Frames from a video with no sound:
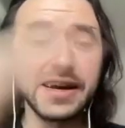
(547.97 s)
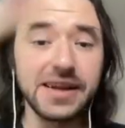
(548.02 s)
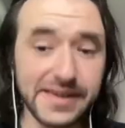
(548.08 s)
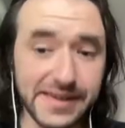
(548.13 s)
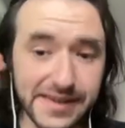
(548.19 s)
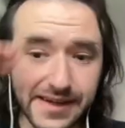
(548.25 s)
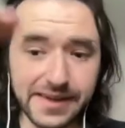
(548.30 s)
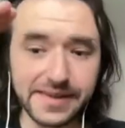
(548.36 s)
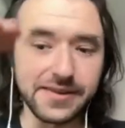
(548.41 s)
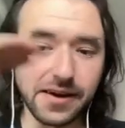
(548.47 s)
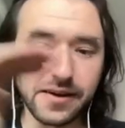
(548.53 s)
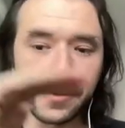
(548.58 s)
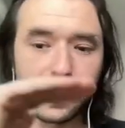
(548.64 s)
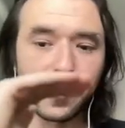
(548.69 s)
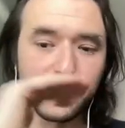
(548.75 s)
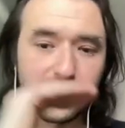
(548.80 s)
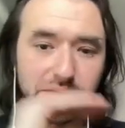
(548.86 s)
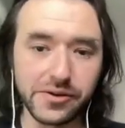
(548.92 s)
these are
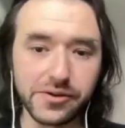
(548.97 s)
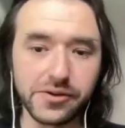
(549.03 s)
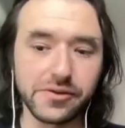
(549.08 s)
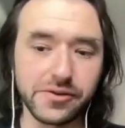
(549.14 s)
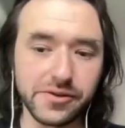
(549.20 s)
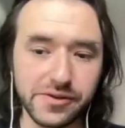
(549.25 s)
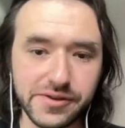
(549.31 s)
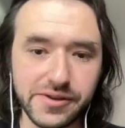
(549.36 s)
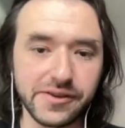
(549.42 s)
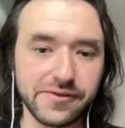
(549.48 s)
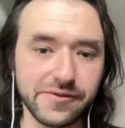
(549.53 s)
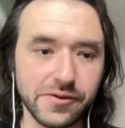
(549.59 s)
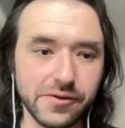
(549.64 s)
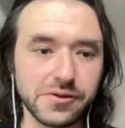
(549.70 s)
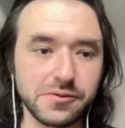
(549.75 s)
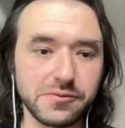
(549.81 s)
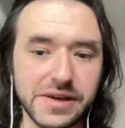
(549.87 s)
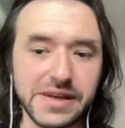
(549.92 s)
our priorities
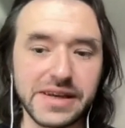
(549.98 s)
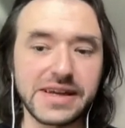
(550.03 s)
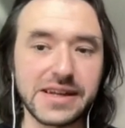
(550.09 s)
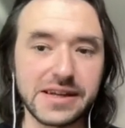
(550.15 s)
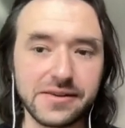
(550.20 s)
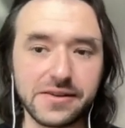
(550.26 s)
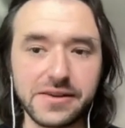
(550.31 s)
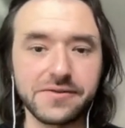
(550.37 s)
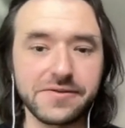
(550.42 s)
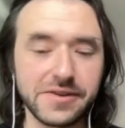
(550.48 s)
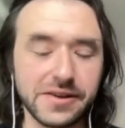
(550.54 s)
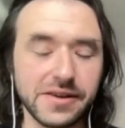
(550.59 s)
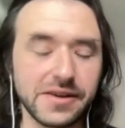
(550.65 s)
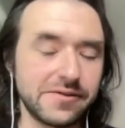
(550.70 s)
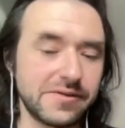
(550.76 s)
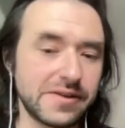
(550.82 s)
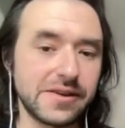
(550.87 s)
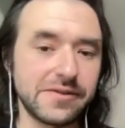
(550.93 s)
for the week, and
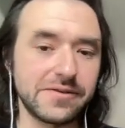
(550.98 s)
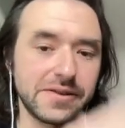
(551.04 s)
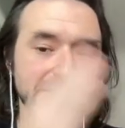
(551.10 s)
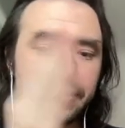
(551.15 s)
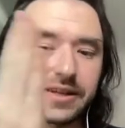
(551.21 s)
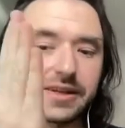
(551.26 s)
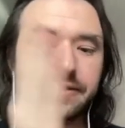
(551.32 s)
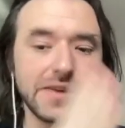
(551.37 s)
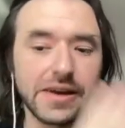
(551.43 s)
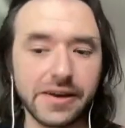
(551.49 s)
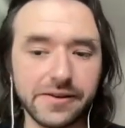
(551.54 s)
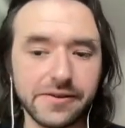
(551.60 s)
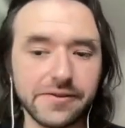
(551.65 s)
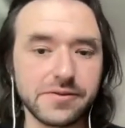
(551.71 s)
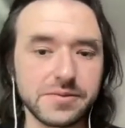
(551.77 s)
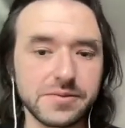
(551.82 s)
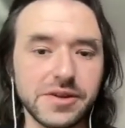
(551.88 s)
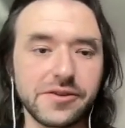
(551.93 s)
if anything
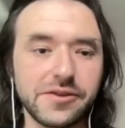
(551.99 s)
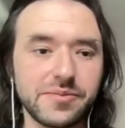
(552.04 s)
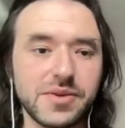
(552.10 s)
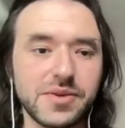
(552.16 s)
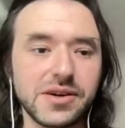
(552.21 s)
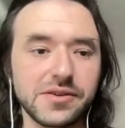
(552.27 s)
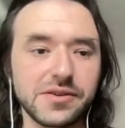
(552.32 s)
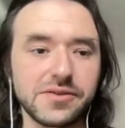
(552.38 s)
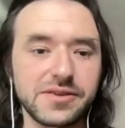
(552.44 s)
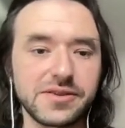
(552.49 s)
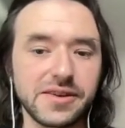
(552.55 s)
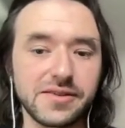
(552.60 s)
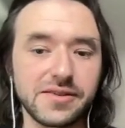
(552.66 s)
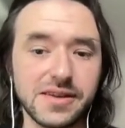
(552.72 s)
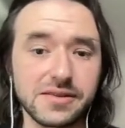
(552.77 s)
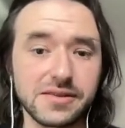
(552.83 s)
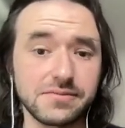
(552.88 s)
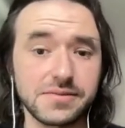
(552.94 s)
deviates from those
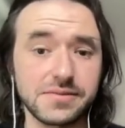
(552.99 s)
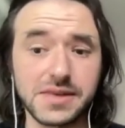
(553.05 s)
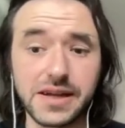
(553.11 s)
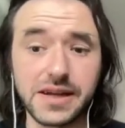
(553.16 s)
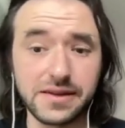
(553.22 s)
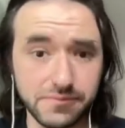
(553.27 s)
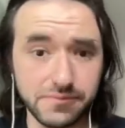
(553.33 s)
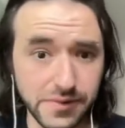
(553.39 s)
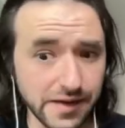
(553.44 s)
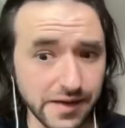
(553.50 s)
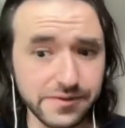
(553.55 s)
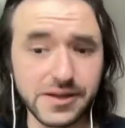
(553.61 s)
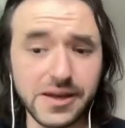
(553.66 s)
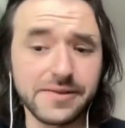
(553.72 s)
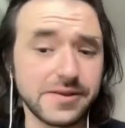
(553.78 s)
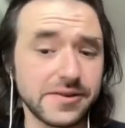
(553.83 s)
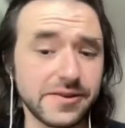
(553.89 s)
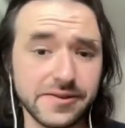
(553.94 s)
priorities, then we have to
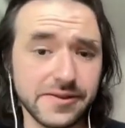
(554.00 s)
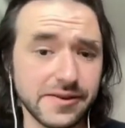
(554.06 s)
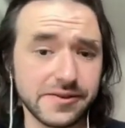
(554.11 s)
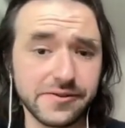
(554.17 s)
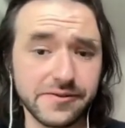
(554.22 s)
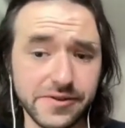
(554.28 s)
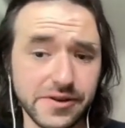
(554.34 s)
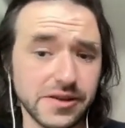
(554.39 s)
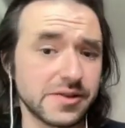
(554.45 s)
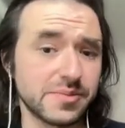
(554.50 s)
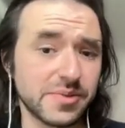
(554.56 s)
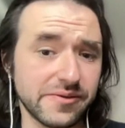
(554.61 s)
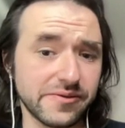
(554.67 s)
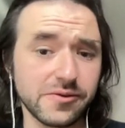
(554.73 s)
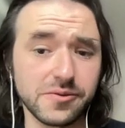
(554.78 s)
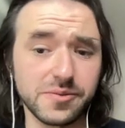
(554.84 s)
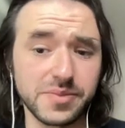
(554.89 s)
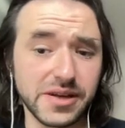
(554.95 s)
have a discussion first
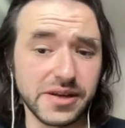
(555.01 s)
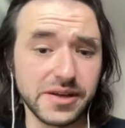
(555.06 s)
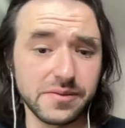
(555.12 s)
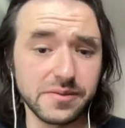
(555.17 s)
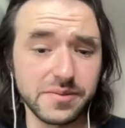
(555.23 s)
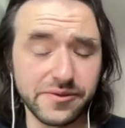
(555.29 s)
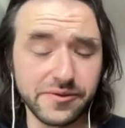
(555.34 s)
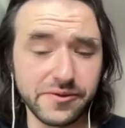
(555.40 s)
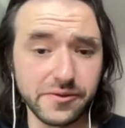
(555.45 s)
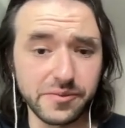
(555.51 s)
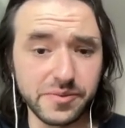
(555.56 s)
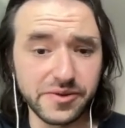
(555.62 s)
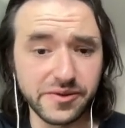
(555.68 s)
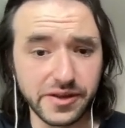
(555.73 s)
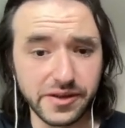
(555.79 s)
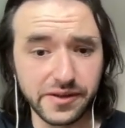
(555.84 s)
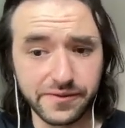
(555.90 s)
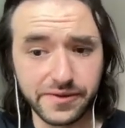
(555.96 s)
before
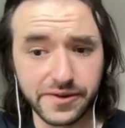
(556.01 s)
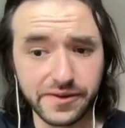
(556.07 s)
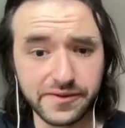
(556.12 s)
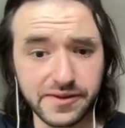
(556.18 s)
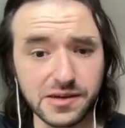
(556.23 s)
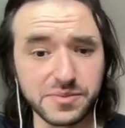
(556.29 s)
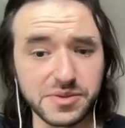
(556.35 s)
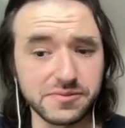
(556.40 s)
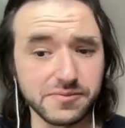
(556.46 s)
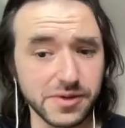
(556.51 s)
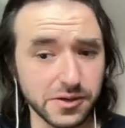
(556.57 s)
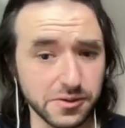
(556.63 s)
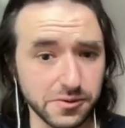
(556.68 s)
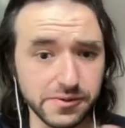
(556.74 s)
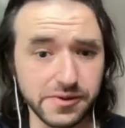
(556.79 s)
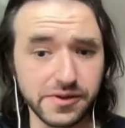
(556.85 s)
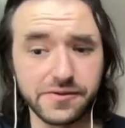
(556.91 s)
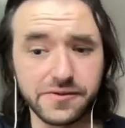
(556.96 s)
picking things up, and we
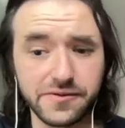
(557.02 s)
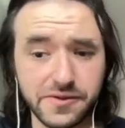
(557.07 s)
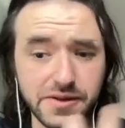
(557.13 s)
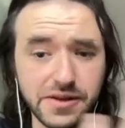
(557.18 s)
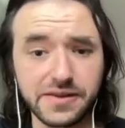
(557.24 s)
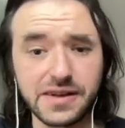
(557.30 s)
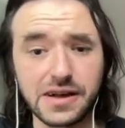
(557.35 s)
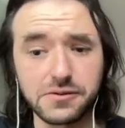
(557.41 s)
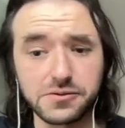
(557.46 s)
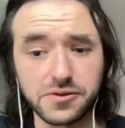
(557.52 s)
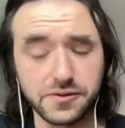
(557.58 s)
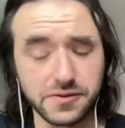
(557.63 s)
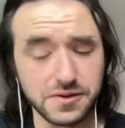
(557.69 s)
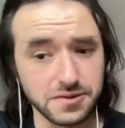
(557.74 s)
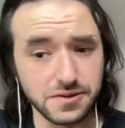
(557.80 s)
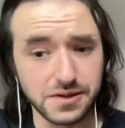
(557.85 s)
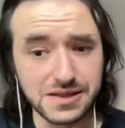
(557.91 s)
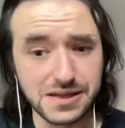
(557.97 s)
call this out
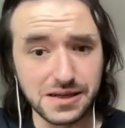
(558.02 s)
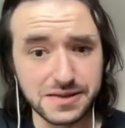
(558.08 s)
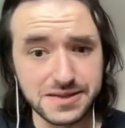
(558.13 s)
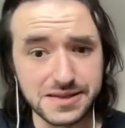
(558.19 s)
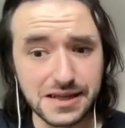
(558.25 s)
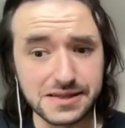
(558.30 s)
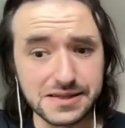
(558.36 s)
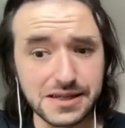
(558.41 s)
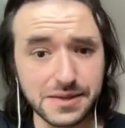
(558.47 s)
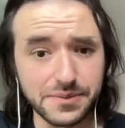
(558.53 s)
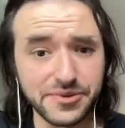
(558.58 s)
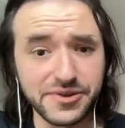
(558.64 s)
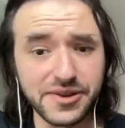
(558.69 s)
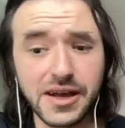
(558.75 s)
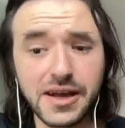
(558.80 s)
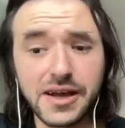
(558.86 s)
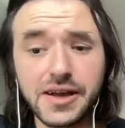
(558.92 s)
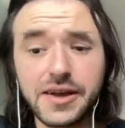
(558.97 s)
also at our stand-ups.
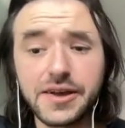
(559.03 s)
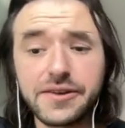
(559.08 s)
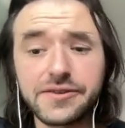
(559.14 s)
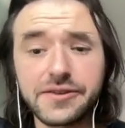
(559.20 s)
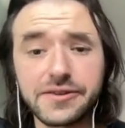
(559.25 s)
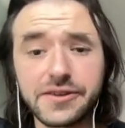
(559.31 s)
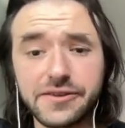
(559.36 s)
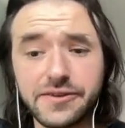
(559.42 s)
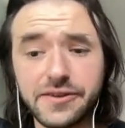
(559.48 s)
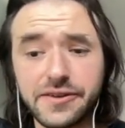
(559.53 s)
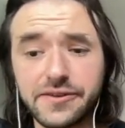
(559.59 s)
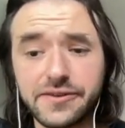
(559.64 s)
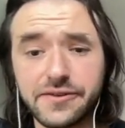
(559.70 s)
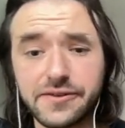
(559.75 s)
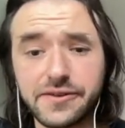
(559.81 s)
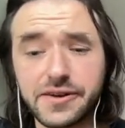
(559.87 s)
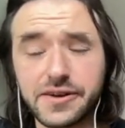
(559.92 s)
So this has